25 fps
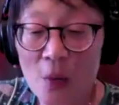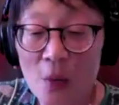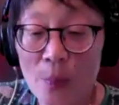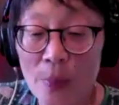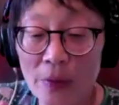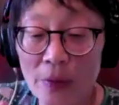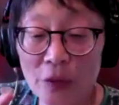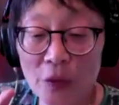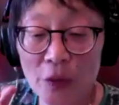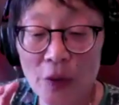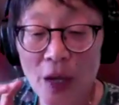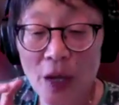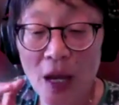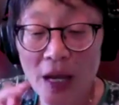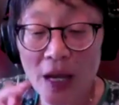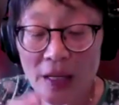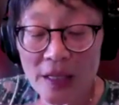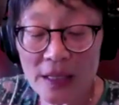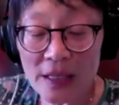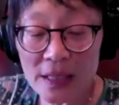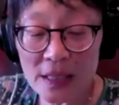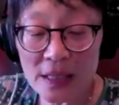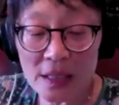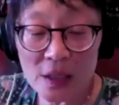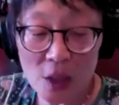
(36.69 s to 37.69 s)
But the
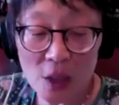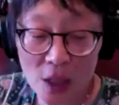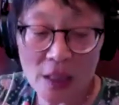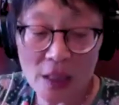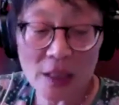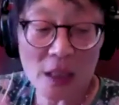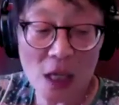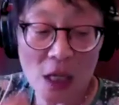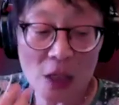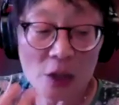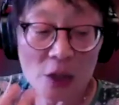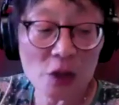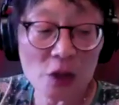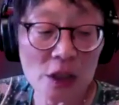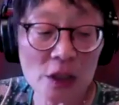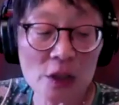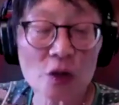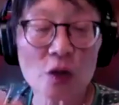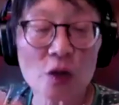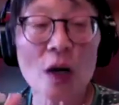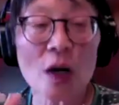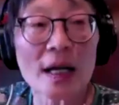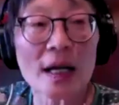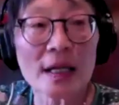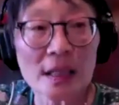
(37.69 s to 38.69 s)
idea, and she
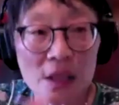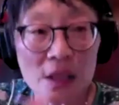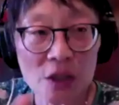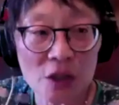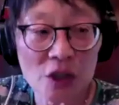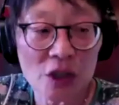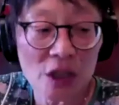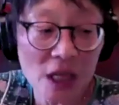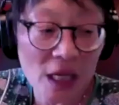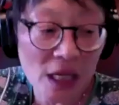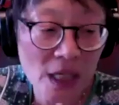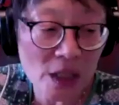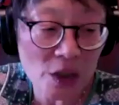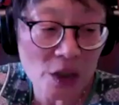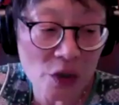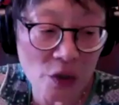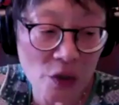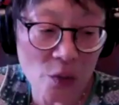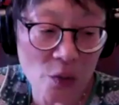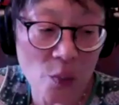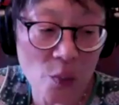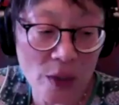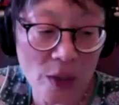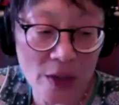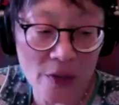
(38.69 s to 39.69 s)
tried to change
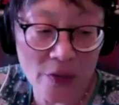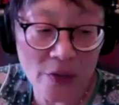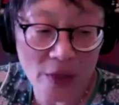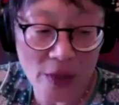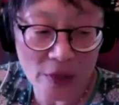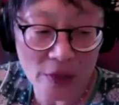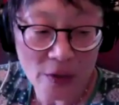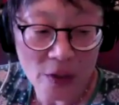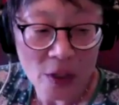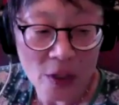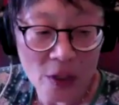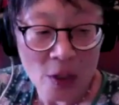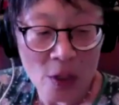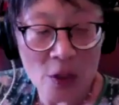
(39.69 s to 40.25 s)
the way that